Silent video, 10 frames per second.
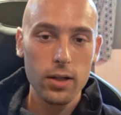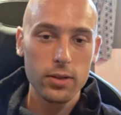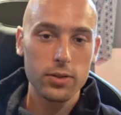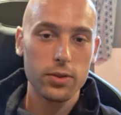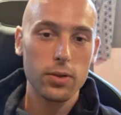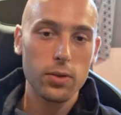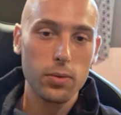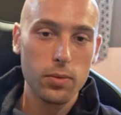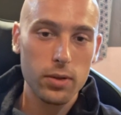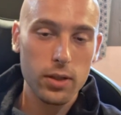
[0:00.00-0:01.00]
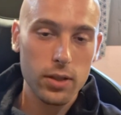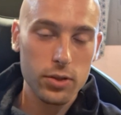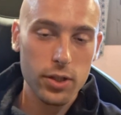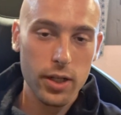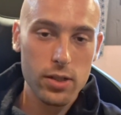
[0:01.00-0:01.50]
So, we're going to
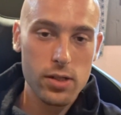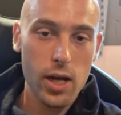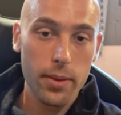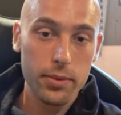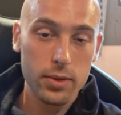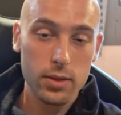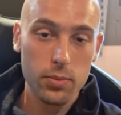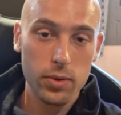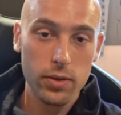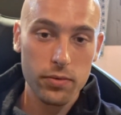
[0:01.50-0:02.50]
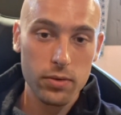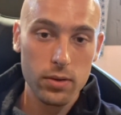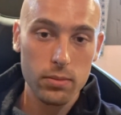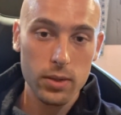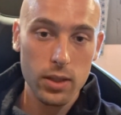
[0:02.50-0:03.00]
change topics a bit
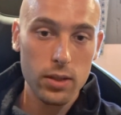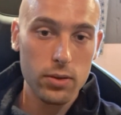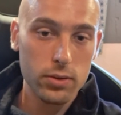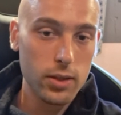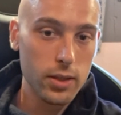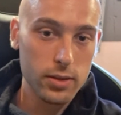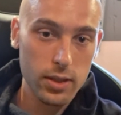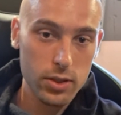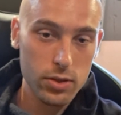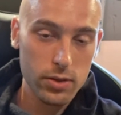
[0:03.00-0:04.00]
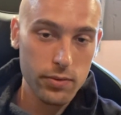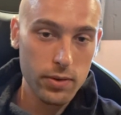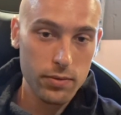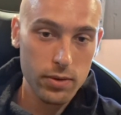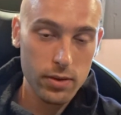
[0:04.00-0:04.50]
from the equalization of
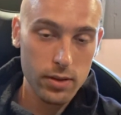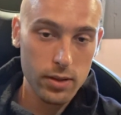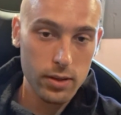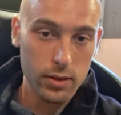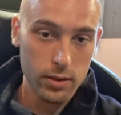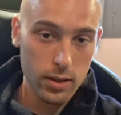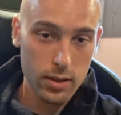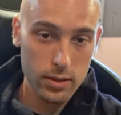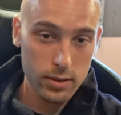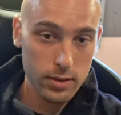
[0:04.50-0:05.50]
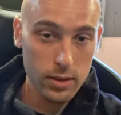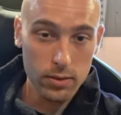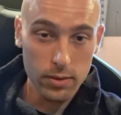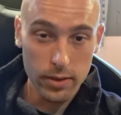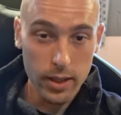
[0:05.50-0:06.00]
everything and how to set
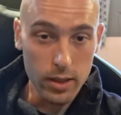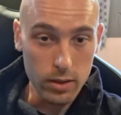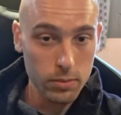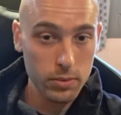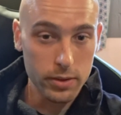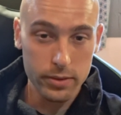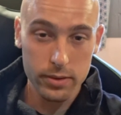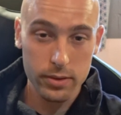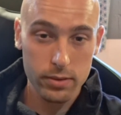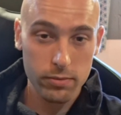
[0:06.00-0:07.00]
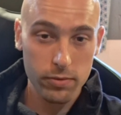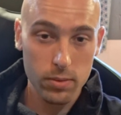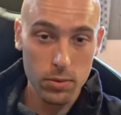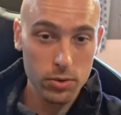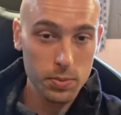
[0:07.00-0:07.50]
all that up, because for the
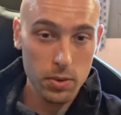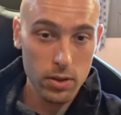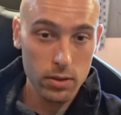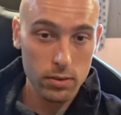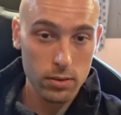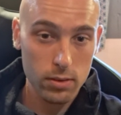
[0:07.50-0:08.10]
most part,